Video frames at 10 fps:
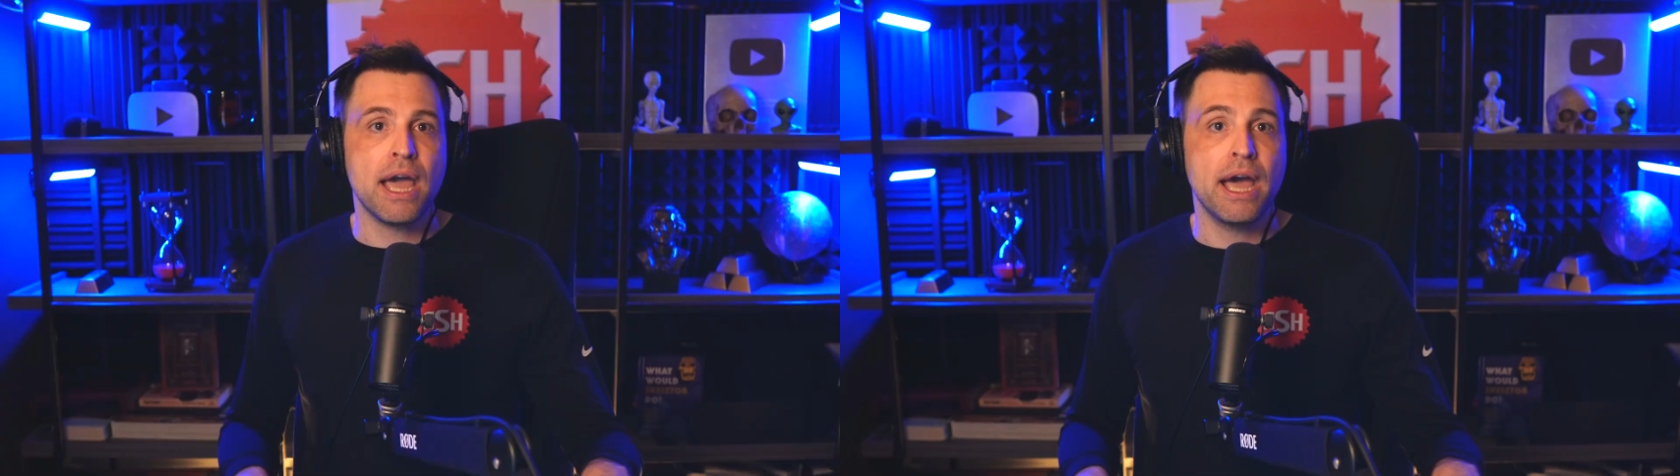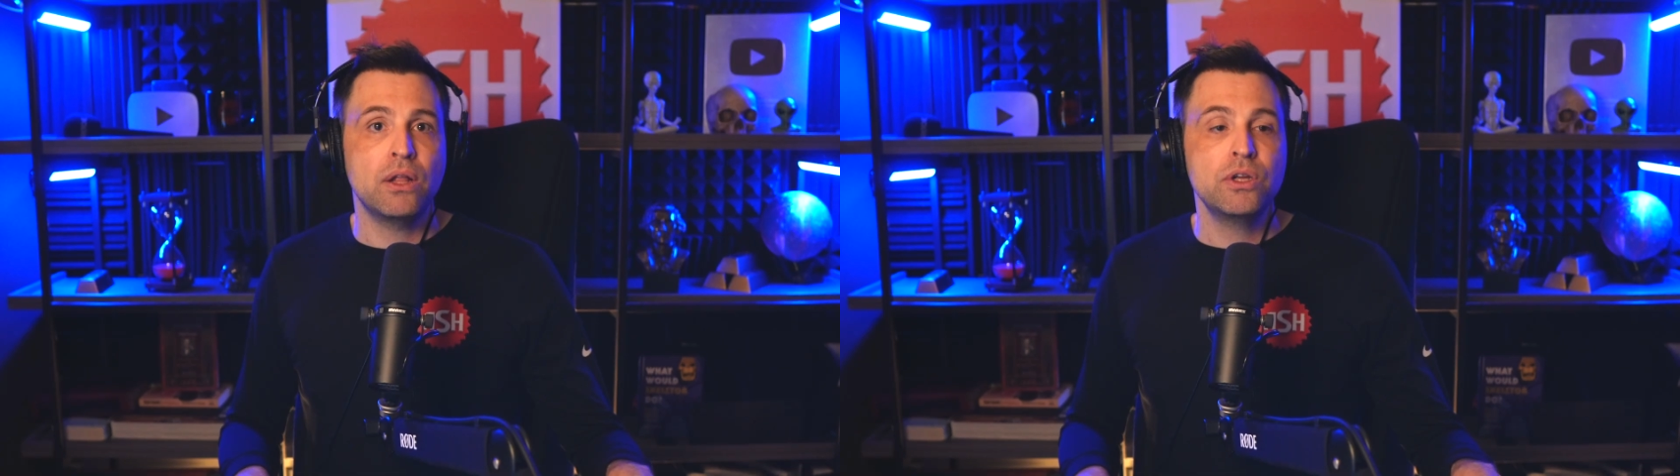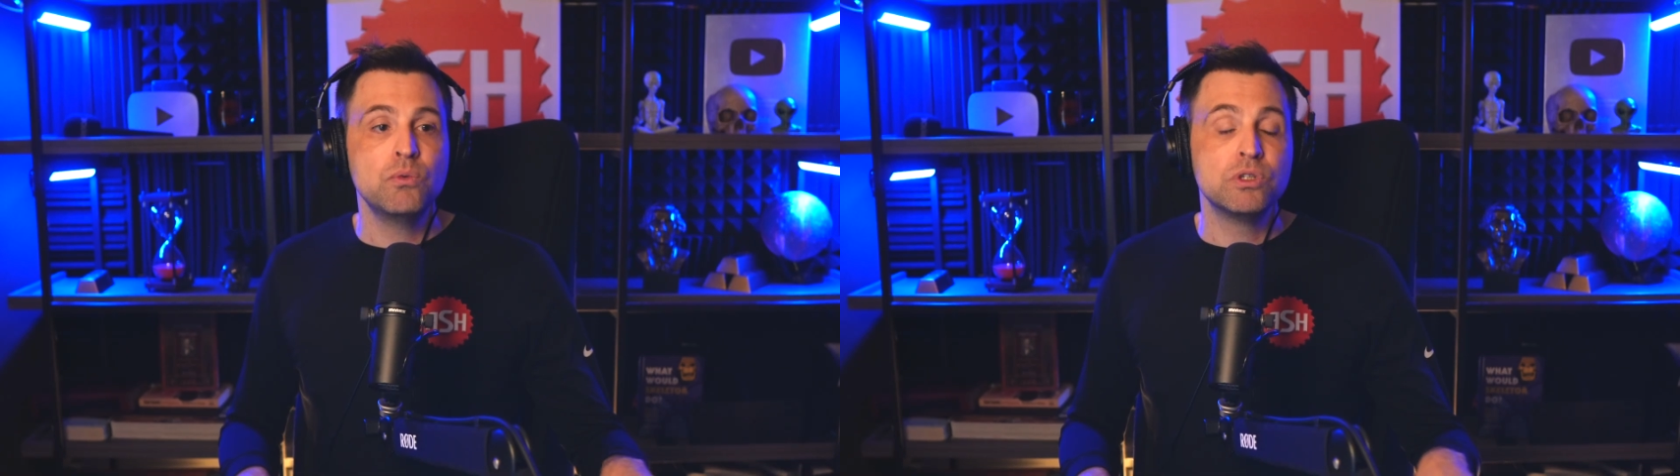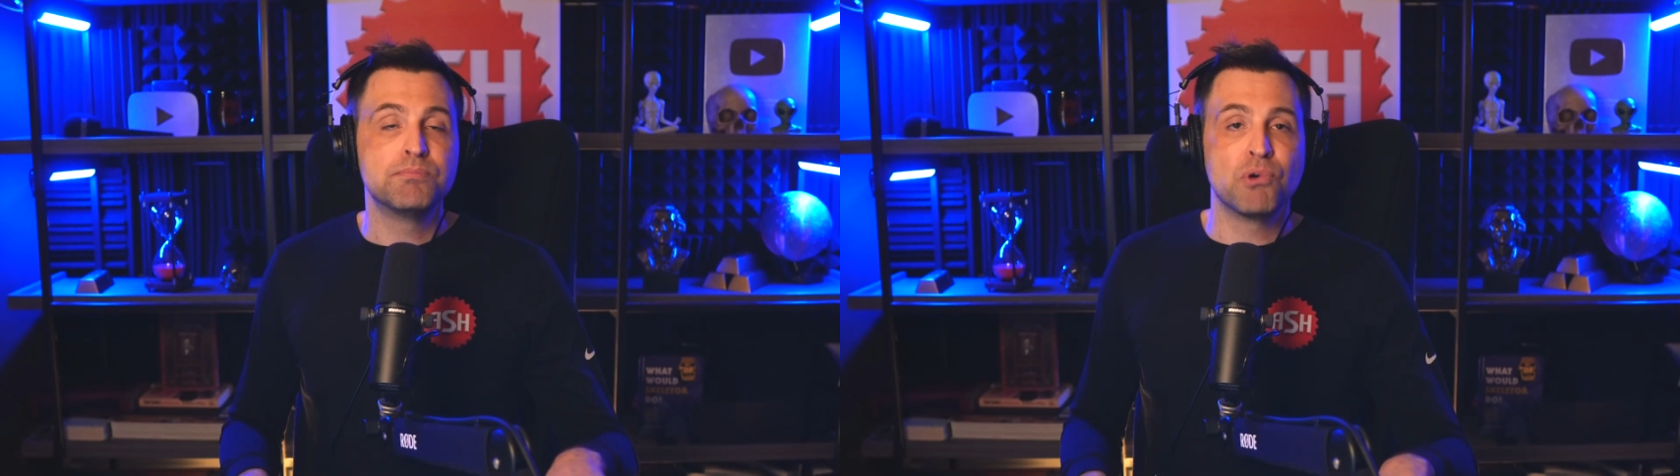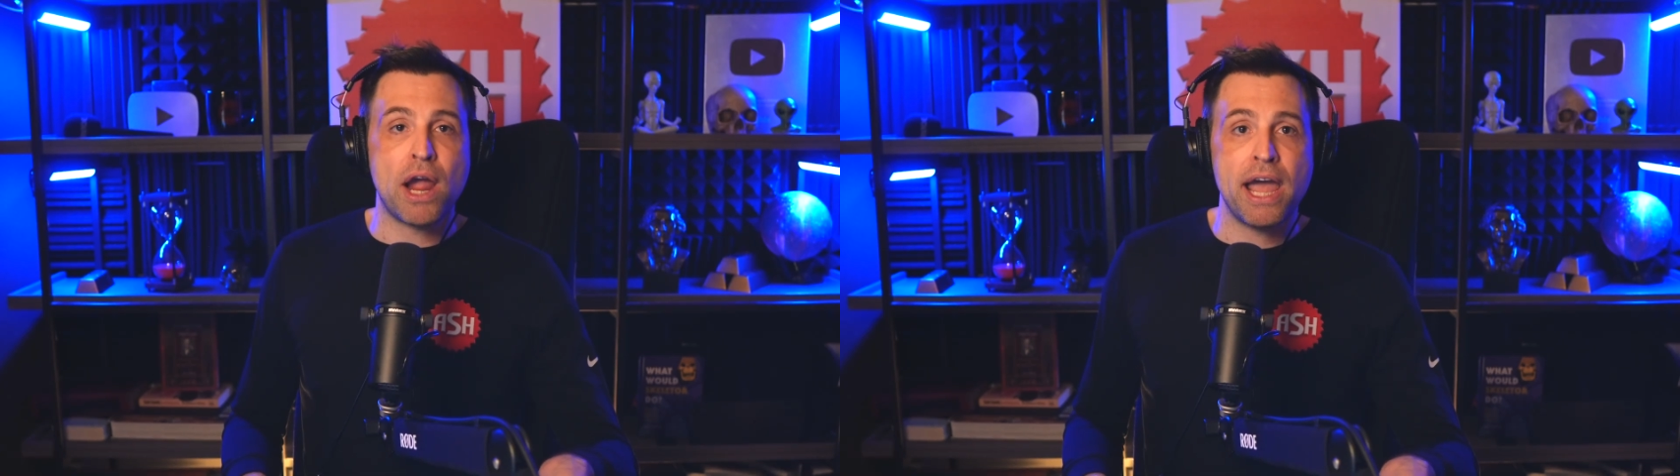Allen was
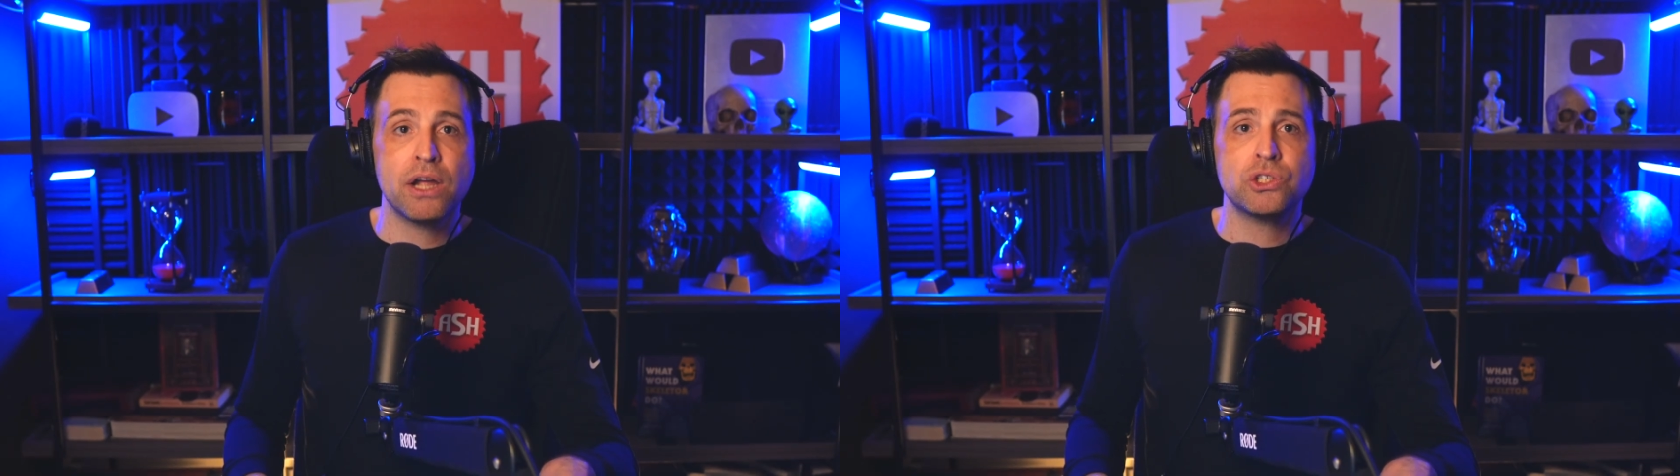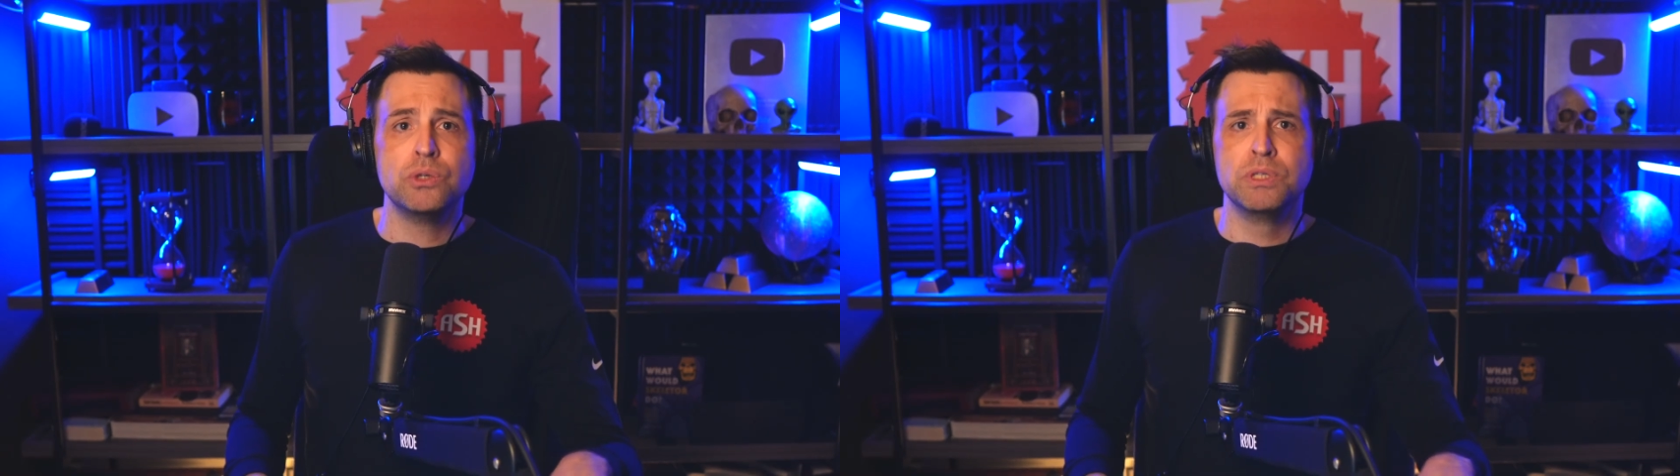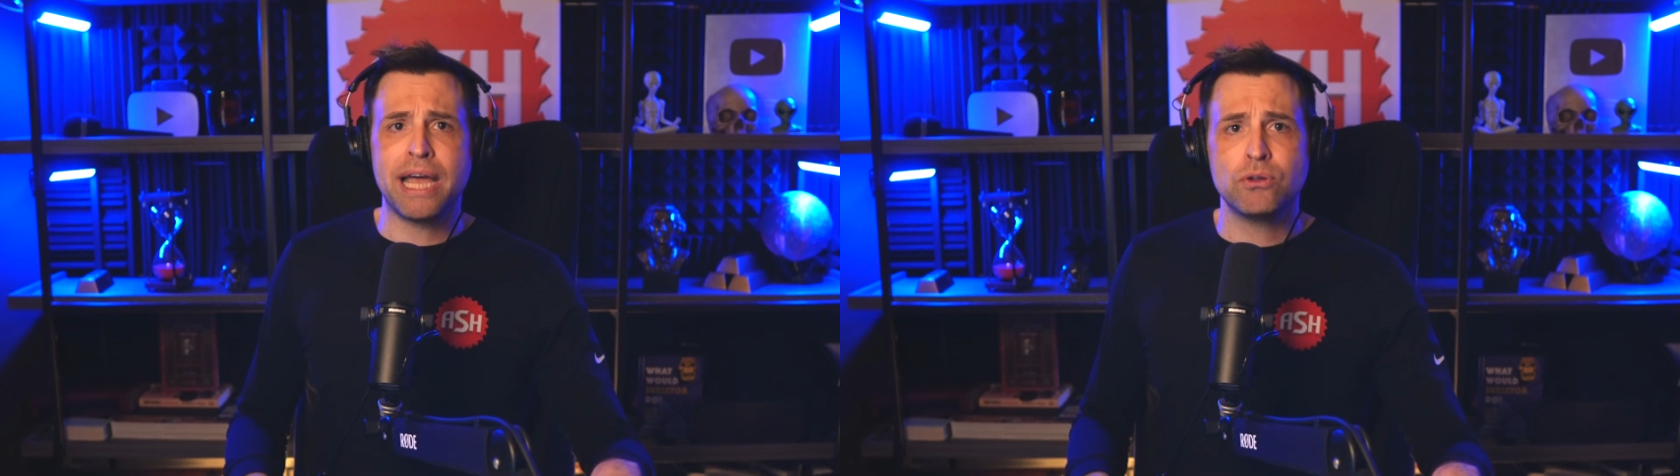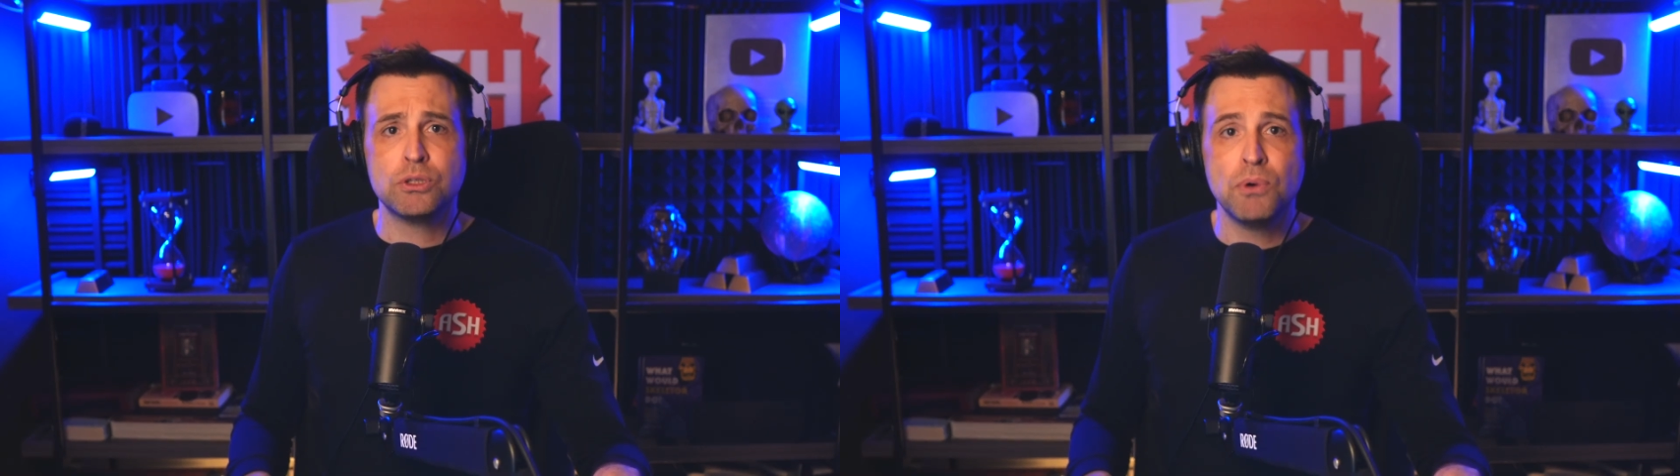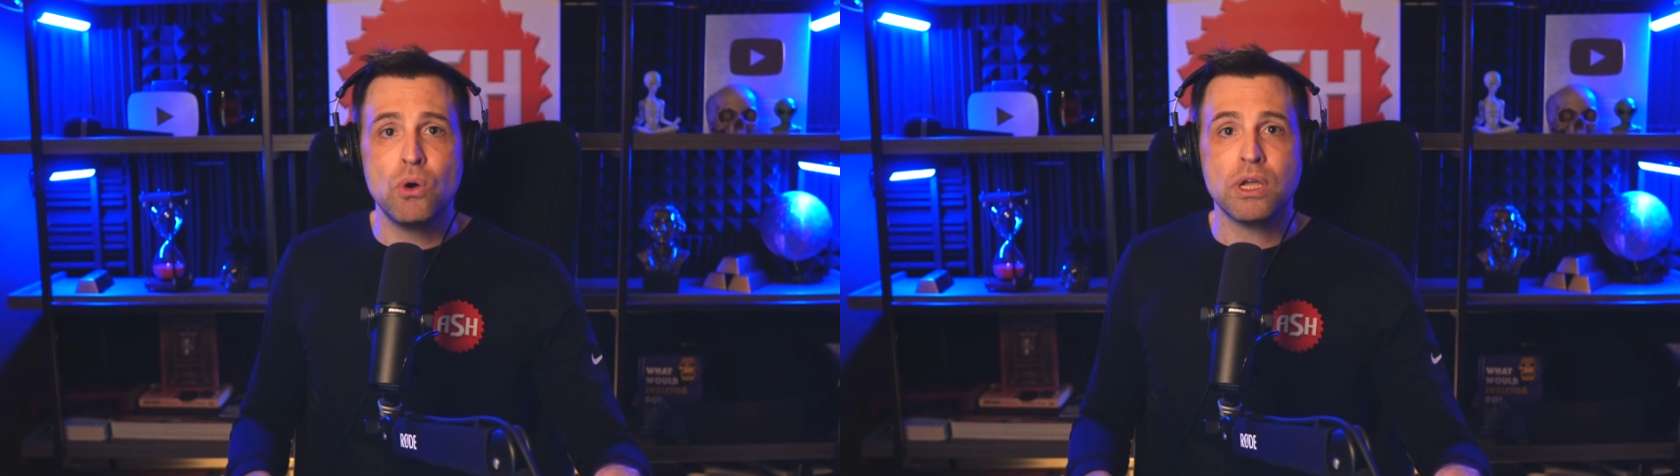brash, he was
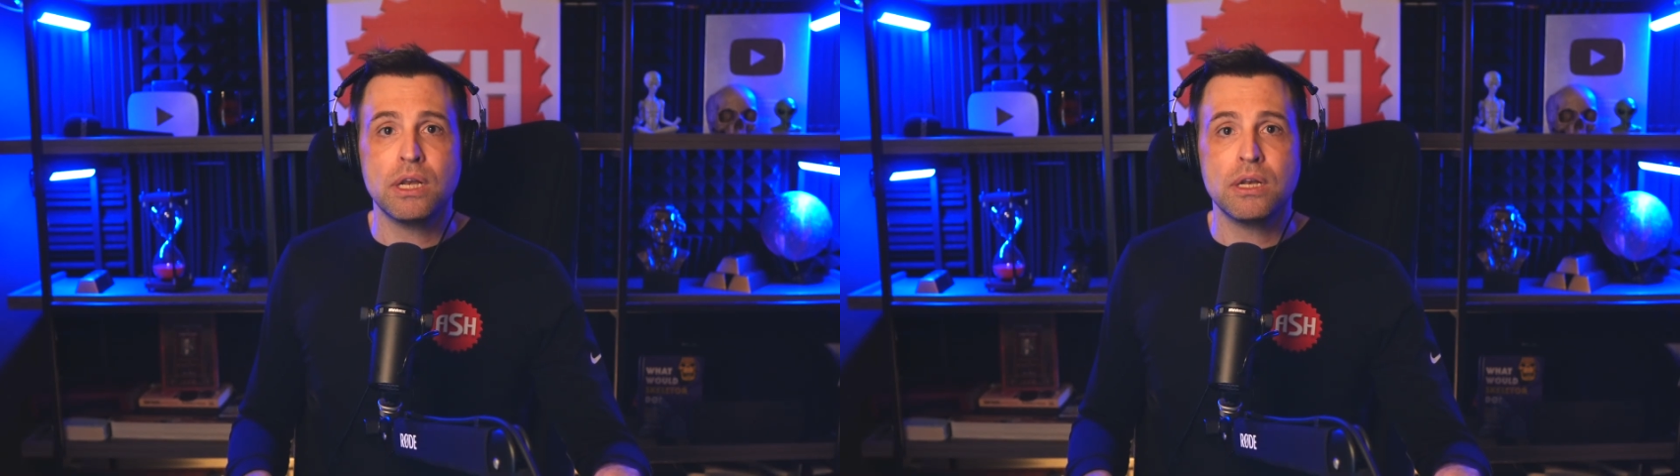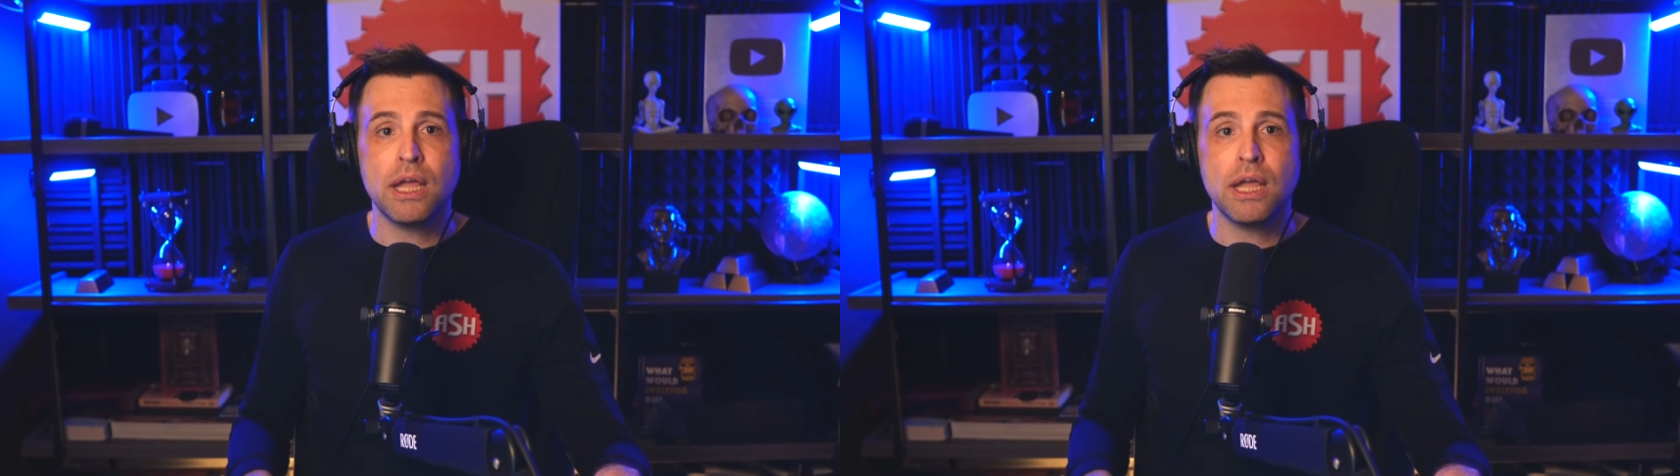outspoken,